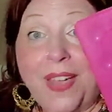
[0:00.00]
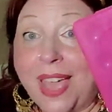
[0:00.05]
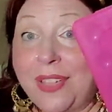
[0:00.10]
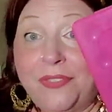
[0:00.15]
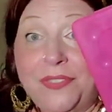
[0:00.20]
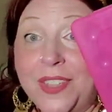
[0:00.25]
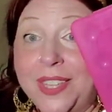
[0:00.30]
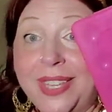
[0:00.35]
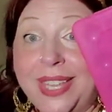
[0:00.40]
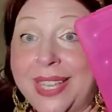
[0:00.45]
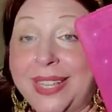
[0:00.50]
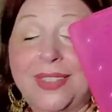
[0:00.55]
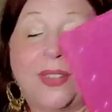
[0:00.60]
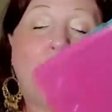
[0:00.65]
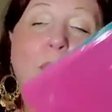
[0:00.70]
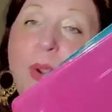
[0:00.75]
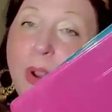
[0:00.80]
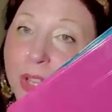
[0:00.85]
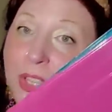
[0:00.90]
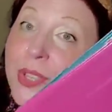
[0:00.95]
I feel like,
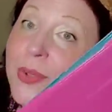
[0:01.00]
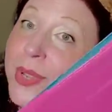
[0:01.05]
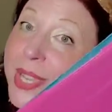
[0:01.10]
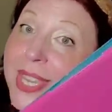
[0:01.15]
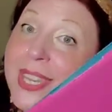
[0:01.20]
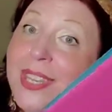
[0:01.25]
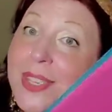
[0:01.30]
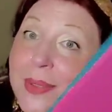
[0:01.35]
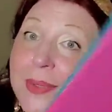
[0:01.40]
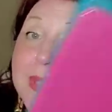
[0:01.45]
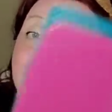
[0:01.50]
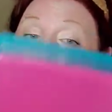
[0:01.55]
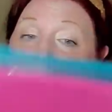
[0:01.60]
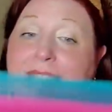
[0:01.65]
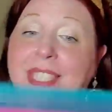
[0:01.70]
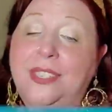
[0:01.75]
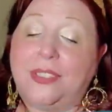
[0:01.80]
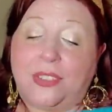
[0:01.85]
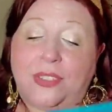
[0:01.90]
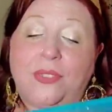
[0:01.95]
where you can use
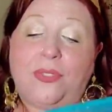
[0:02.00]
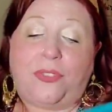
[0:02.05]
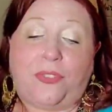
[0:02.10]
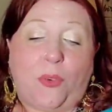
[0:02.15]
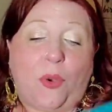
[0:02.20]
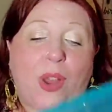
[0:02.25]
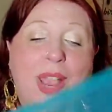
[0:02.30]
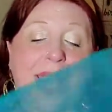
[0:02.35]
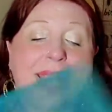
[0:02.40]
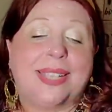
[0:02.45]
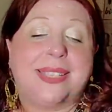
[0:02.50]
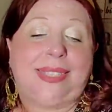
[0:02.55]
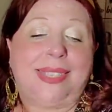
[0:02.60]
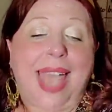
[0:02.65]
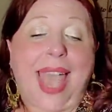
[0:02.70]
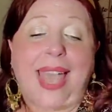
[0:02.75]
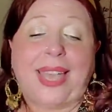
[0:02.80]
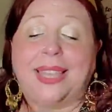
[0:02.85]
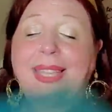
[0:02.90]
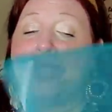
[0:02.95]
this for
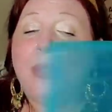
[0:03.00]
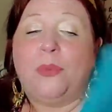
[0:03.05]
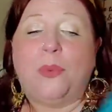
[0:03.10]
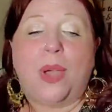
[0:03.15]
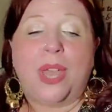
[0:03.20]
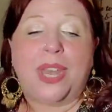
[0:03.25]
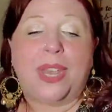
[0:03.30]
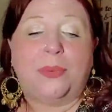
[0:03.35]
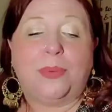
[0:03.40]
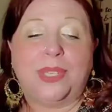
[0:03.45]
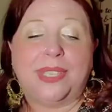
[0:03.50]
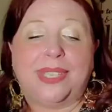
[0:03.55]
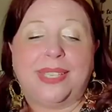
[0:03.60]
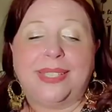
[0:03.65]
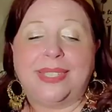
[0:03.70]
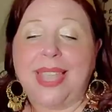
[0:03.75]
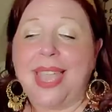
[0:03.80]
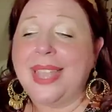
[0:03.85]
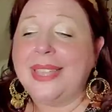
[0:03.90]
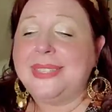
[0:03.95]
exactly what it was
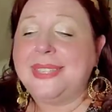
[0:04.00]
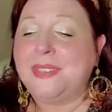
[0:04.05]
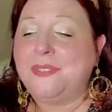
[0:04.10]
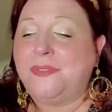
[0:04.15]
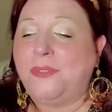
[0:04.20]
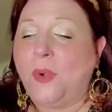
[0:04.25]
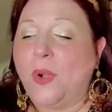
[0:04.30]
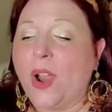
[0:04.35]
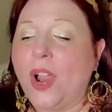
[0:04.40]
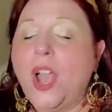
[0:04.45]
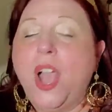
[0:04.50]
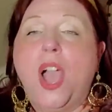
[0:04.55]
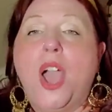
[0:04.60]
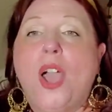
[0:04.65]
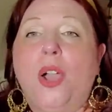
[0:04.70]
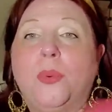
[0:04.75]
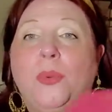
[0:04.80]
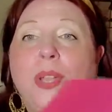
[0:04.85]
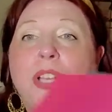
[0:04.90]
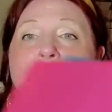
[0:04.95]
intended for,
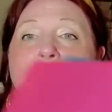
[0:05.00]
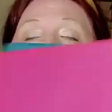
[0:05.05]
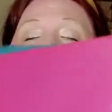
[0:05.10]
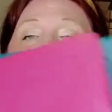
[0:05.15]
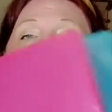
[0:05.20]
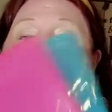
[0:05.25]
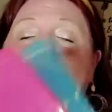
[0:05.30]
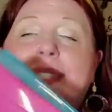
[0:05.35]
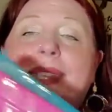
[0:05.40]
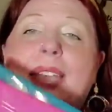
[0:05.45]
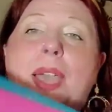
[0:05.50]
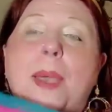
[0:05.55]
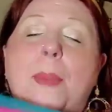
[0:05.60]
which is